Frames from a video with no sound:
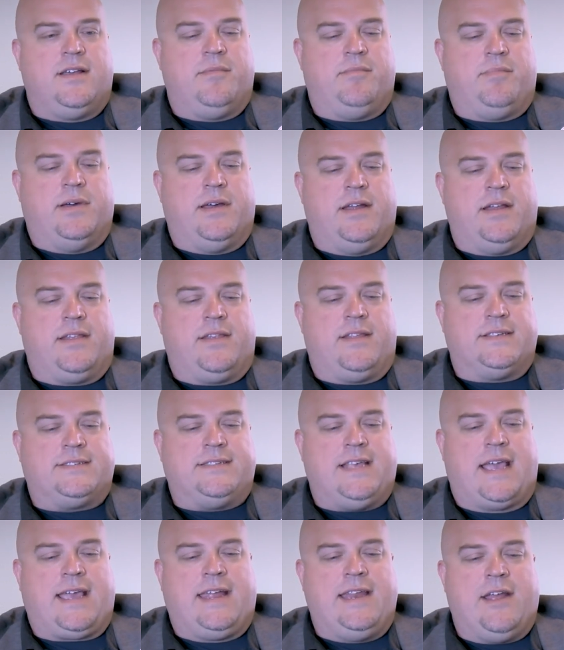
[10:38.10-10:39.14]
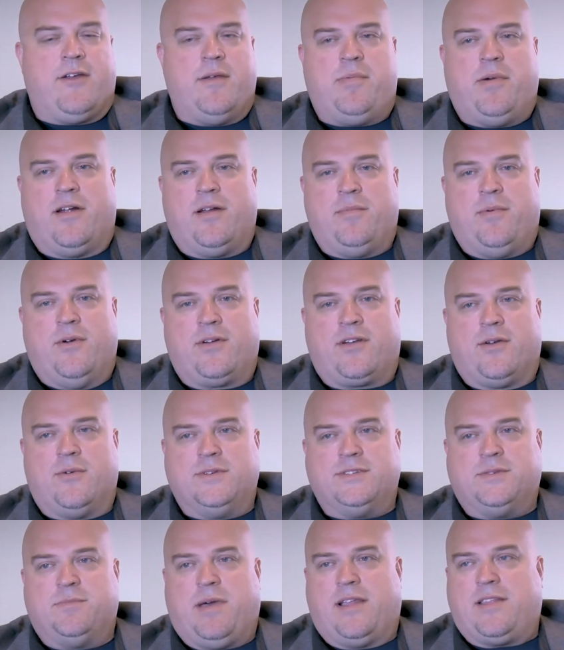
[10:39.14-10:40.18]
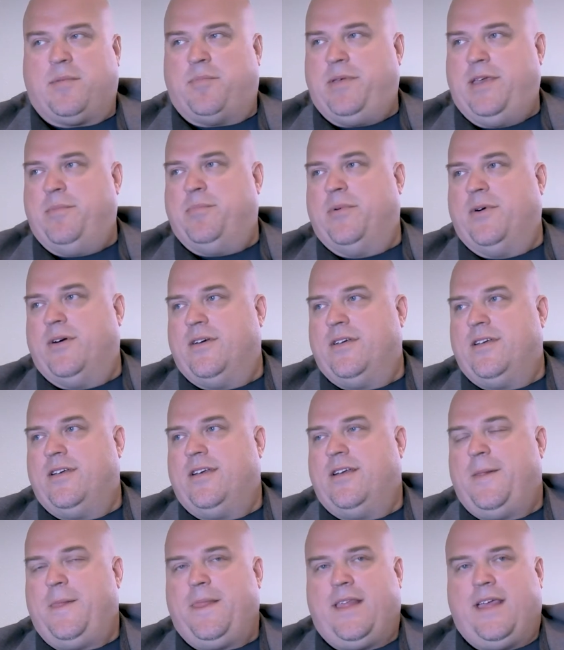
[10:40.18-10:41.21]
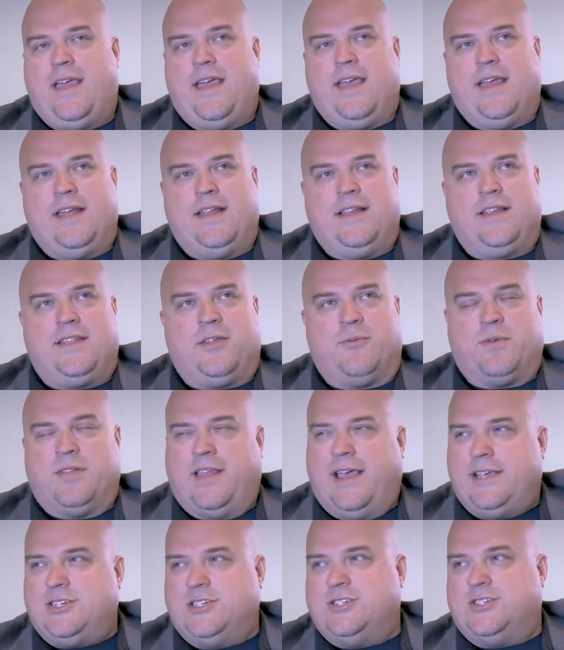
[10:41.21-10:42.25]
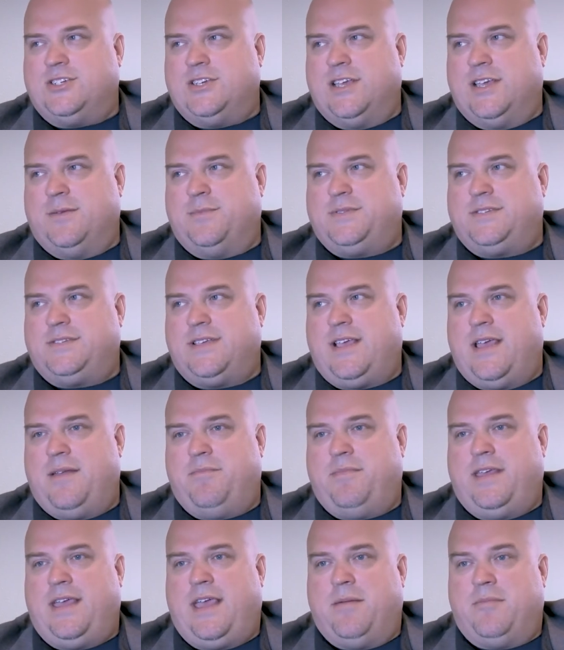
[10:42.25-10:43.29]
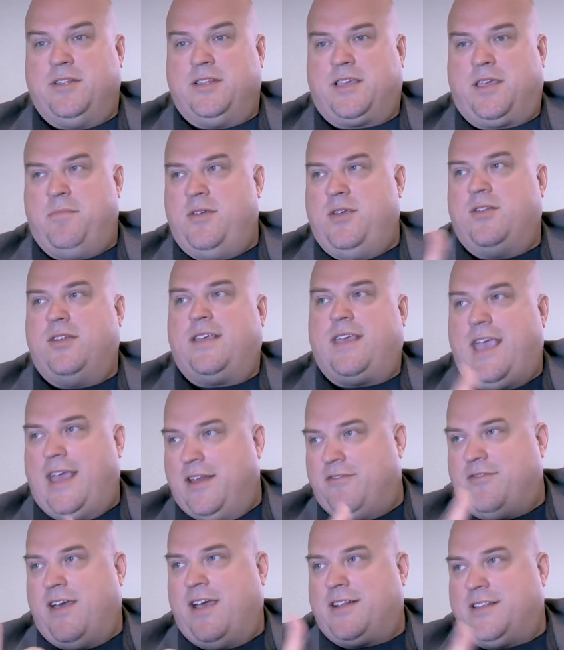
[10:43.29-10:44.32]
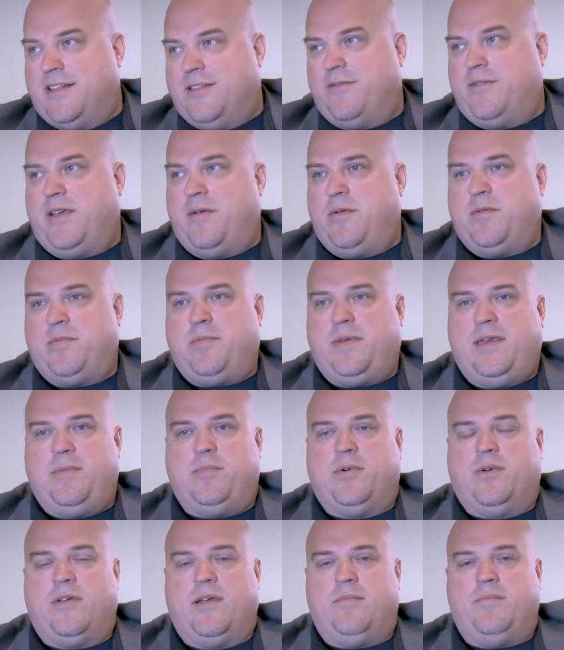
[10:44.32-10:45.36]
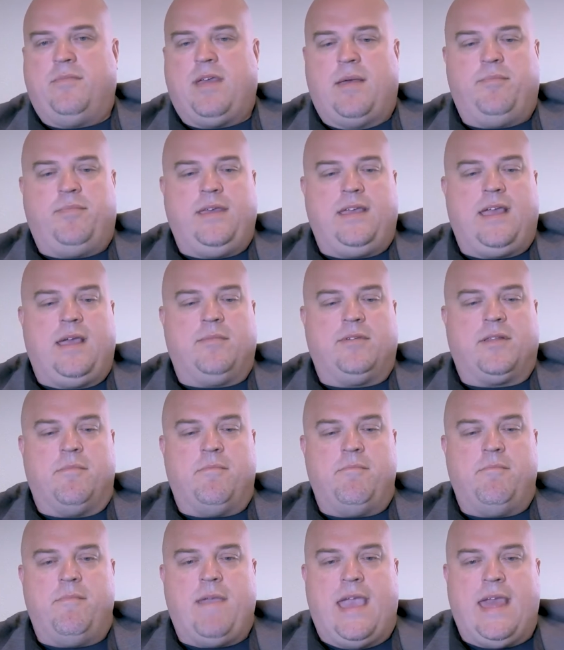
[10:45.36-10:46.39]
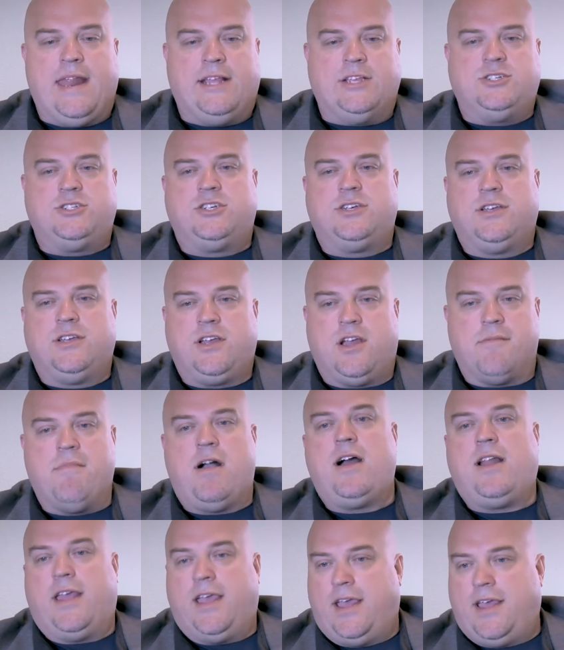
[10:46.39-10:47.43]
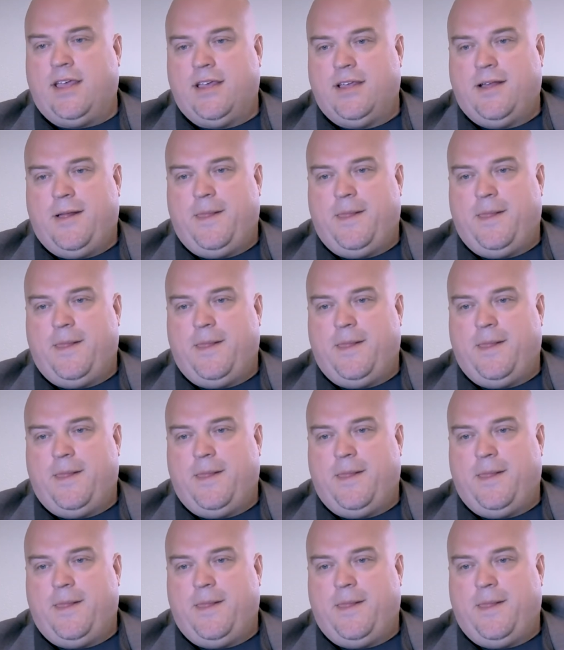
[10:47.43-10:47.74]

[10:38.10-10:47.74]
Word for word: but the secondary part of poker was about the people mm-hmm. and the relationships and being able to communicate effectively with people and, and, being able to manage your money.